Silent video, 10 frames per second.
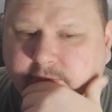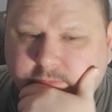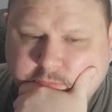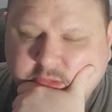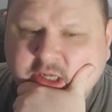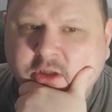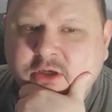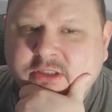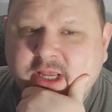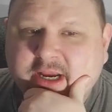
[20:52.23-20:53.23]
It
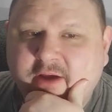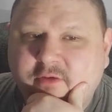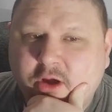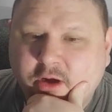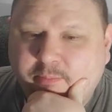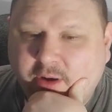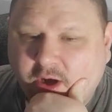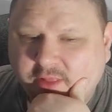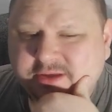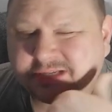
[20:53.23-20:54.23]
looks like I've hung a
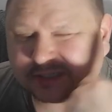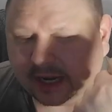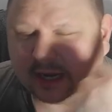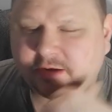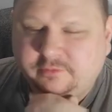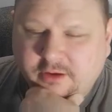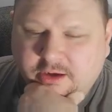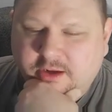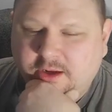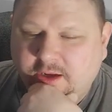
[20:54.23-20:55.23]
pawn. This is kind of
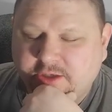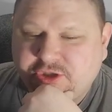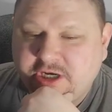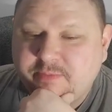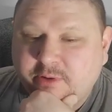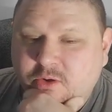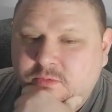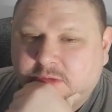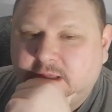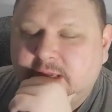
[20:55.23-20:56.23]
a cheapo,
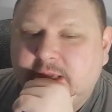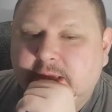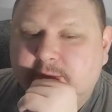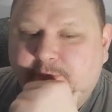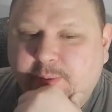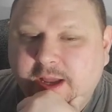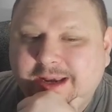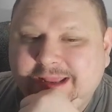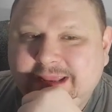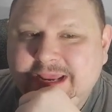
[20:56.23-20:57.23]
but
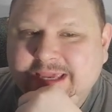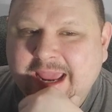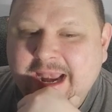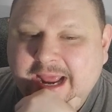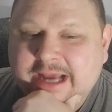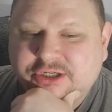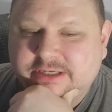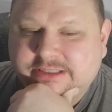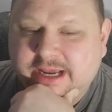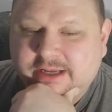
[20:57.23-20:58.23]
he can't actually
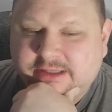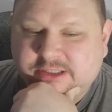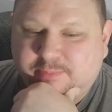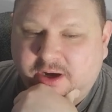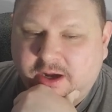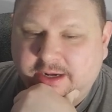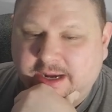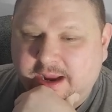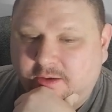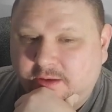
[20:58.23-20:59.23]
take this pawn
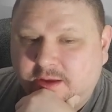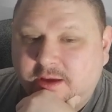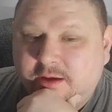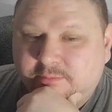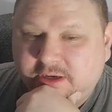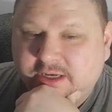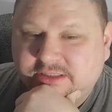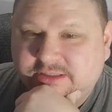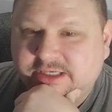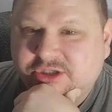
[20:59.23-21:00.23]
now because
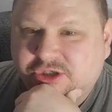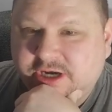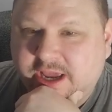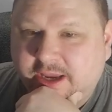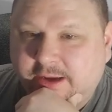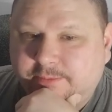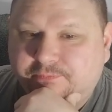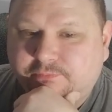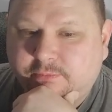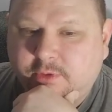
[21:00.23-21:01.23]
this check
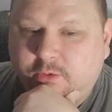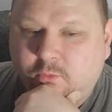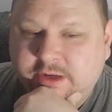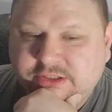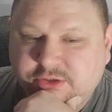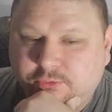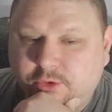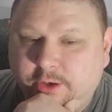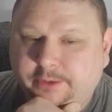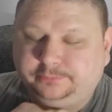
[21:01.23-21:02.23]
wins the rook.